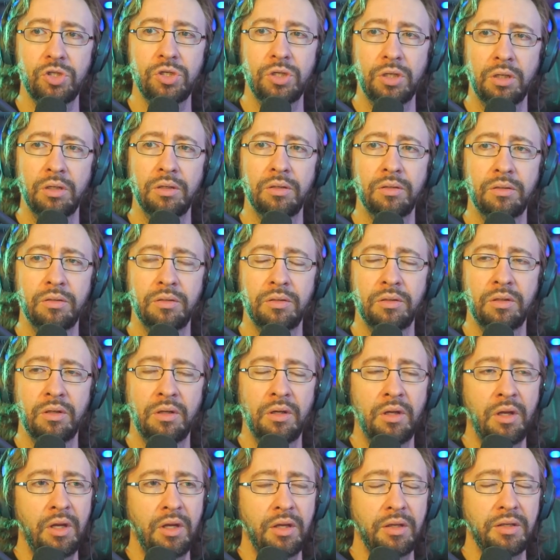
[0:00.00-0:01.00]
Sure.
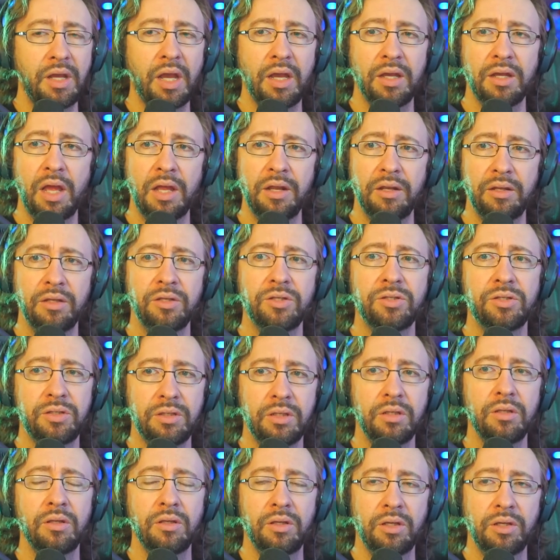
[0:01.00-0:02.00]
Yeah, and
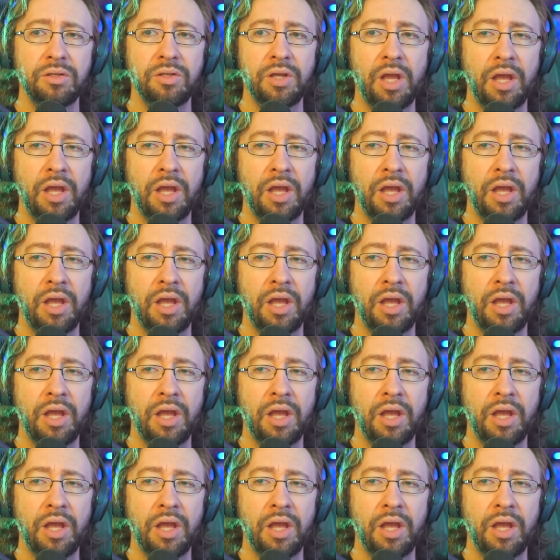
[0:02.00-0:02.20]
this nice.